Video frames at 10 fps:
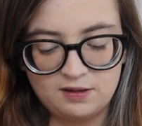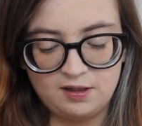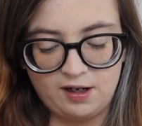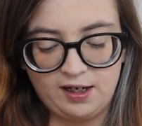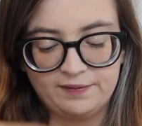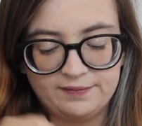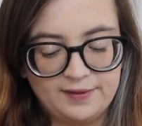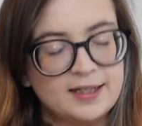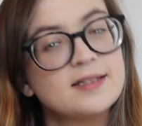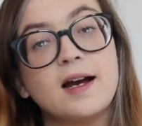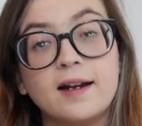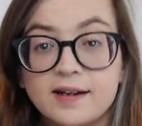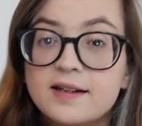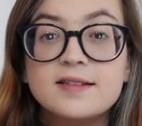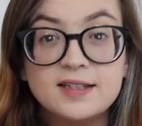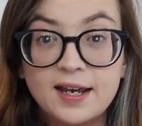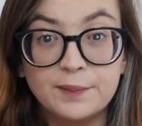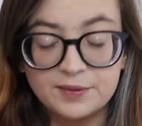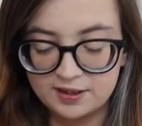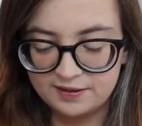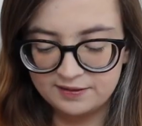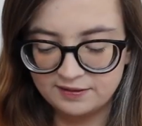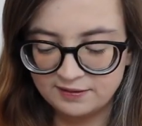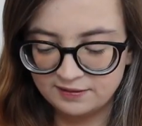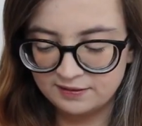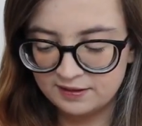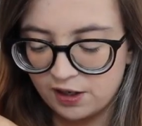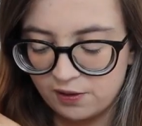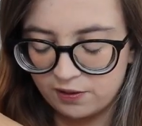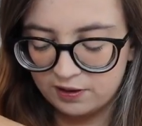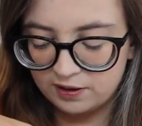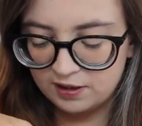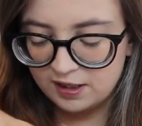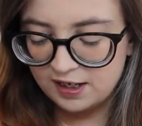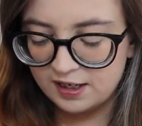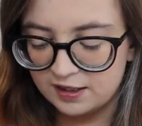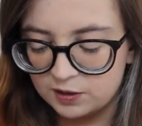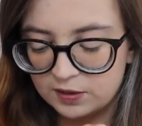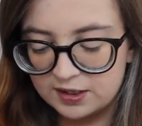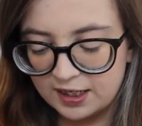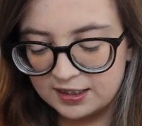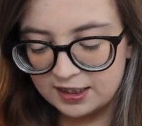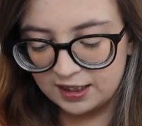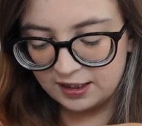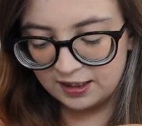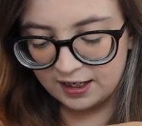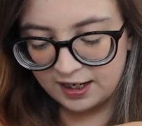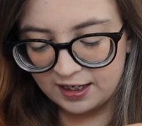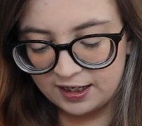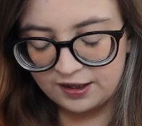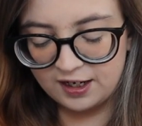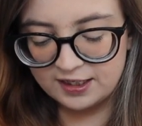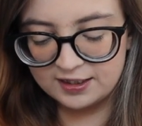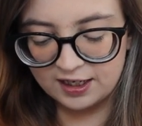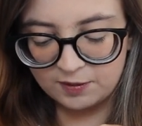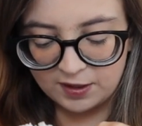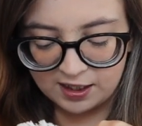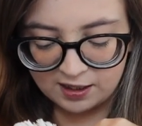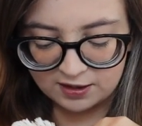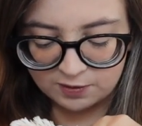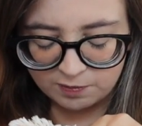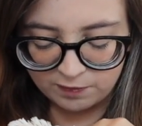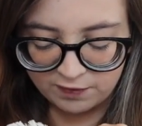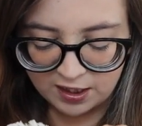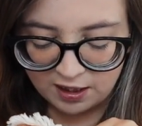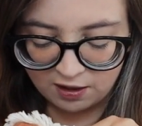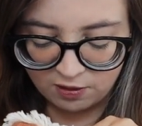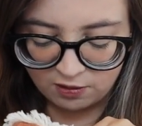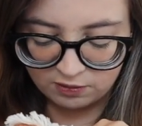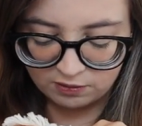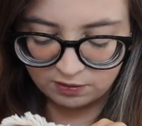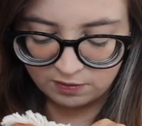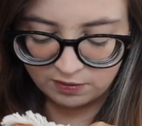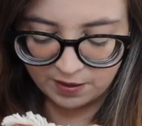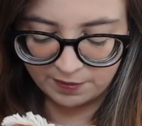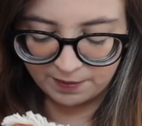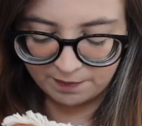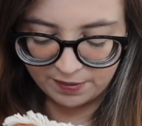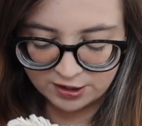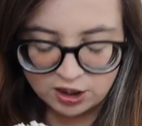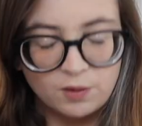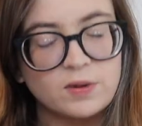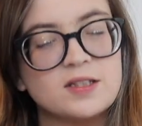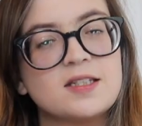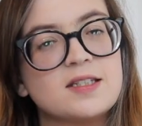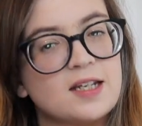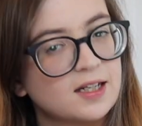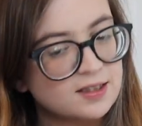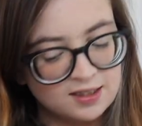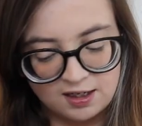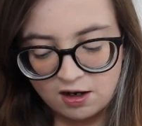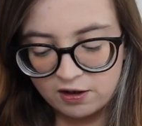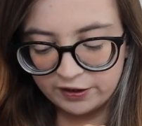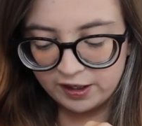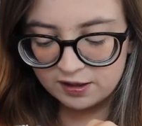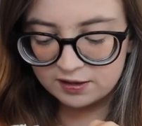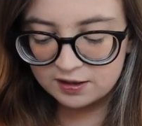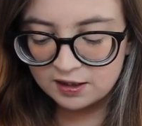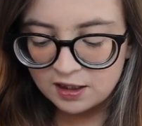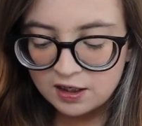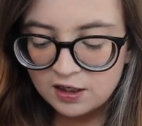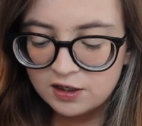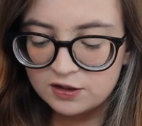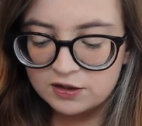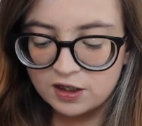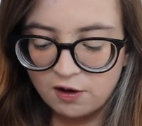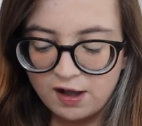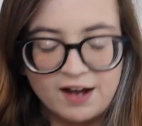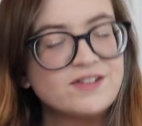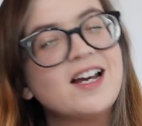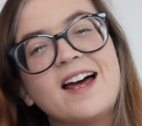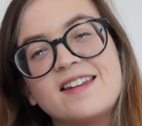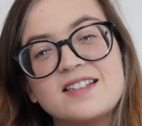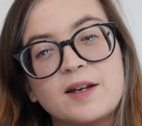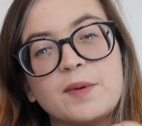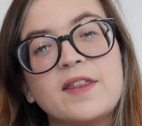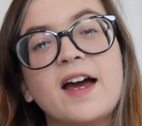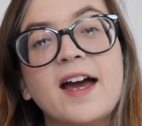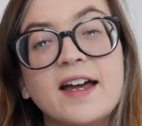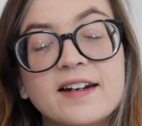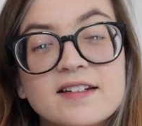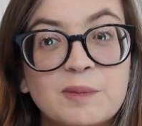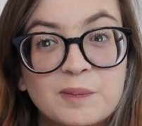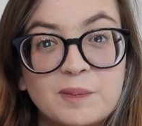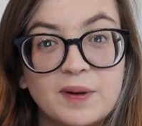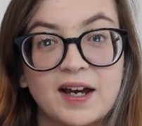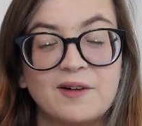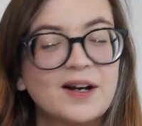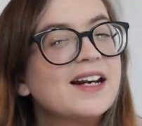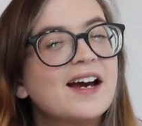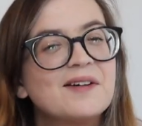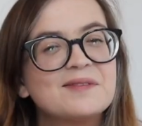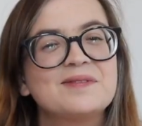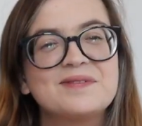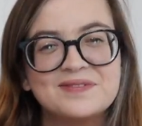Sorry, it's unzipped. So this was $19.99, and I think I said at the beginning of this video that my budget was $60. So I'll have to add this up at the end, but right now,